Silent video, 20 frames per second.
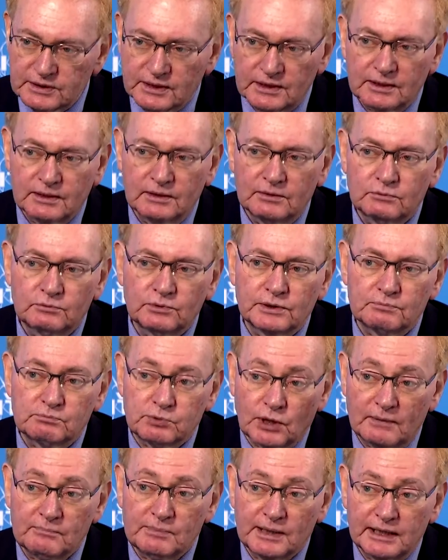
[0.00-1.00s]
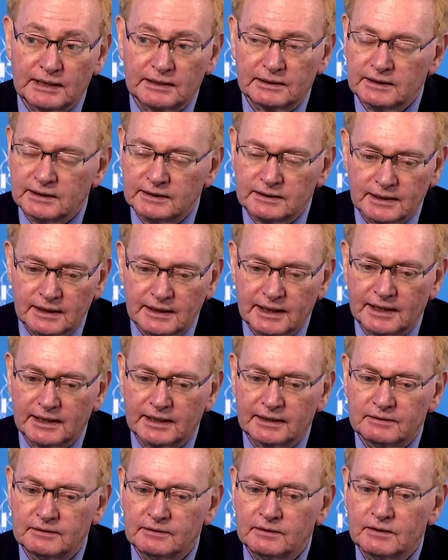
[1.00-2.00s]
broadband
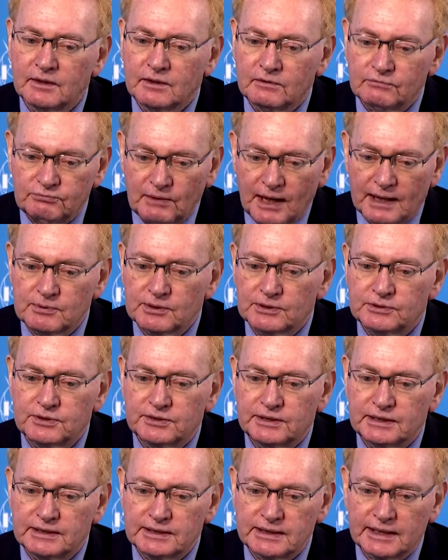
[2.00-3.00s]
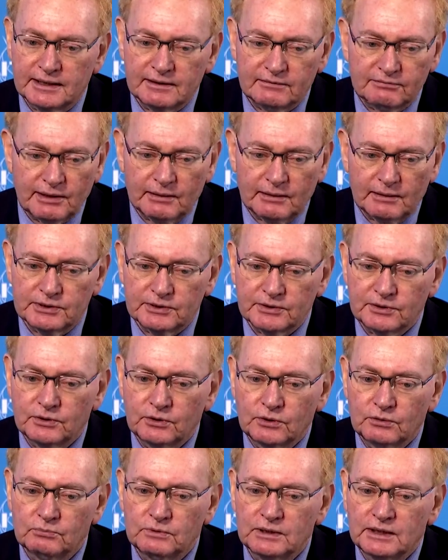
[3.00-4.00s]
and fiber to the antenna, fiber to the
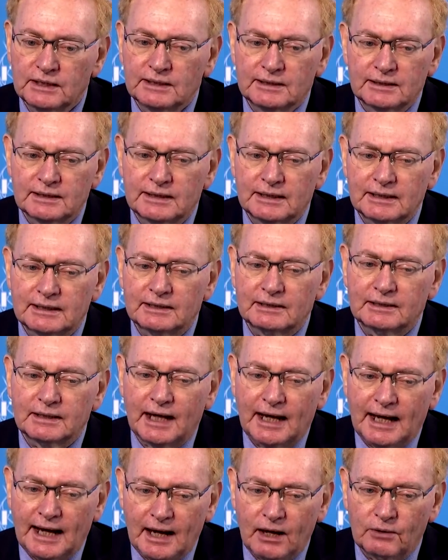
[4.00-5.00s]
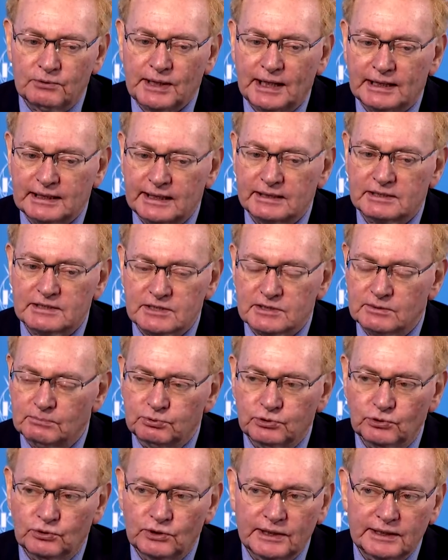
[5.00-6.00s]
home. How that gets
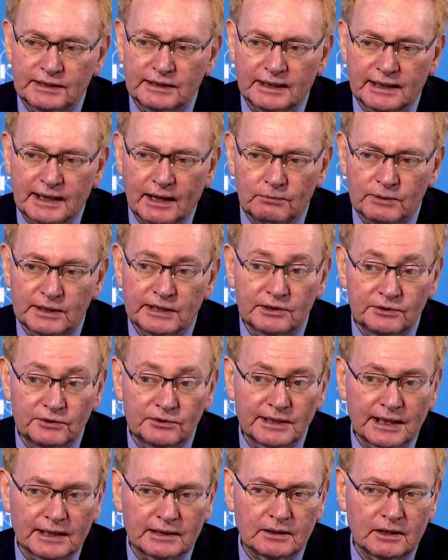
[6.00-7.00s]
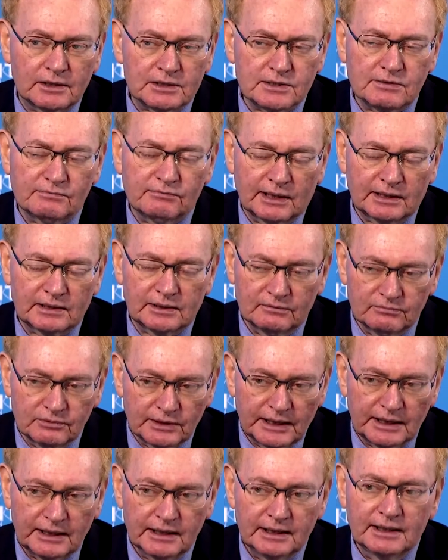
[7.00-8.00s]
deployed and how we can do that cost
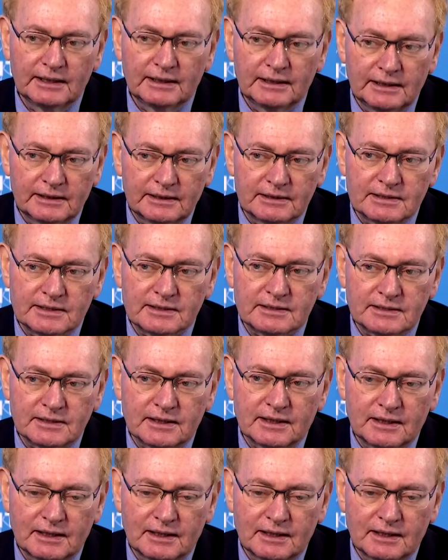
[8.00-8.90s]
effectively is